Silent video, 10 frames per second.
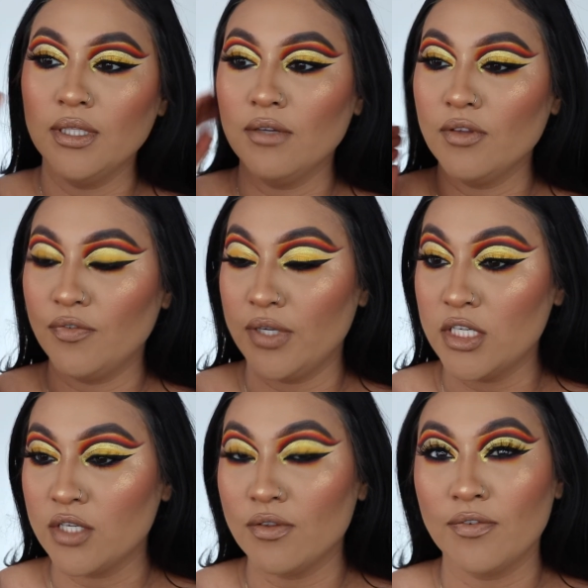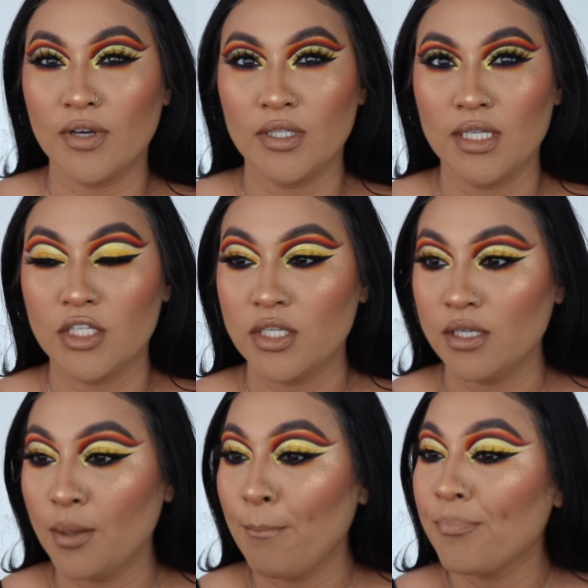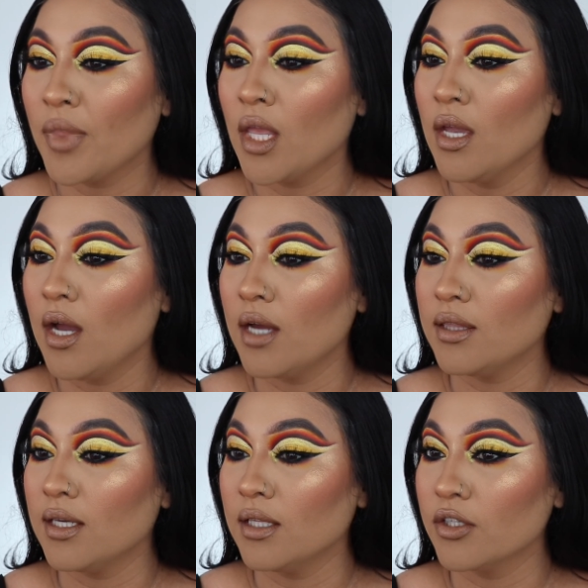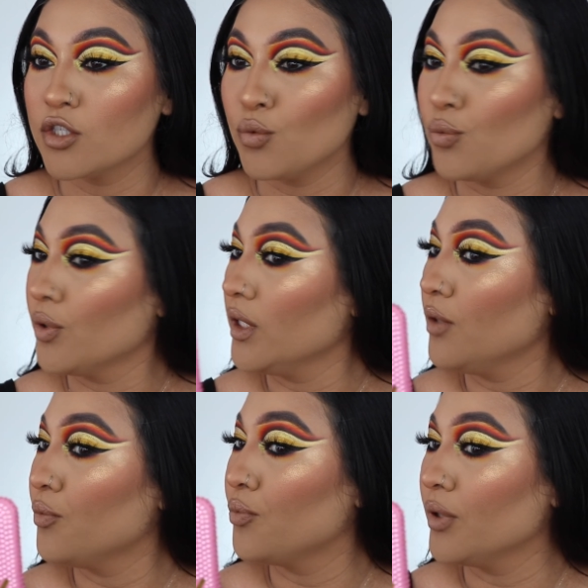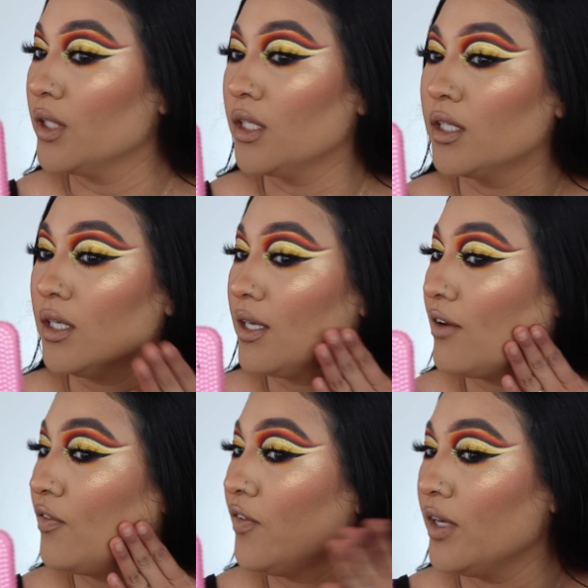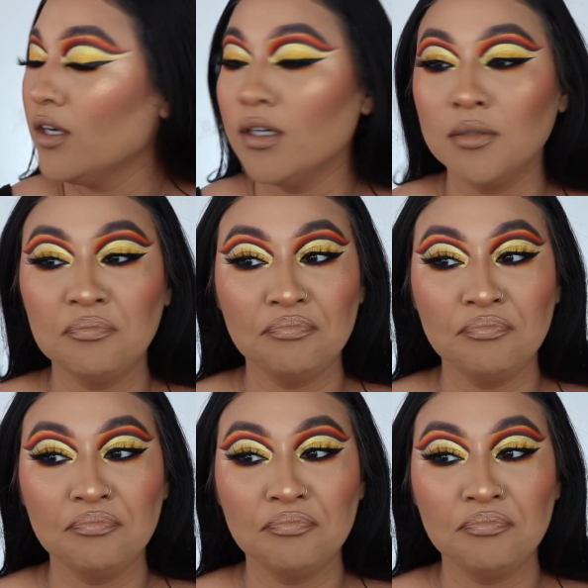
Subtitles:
love the finish of the foundation. I think it looks really, really good. I feel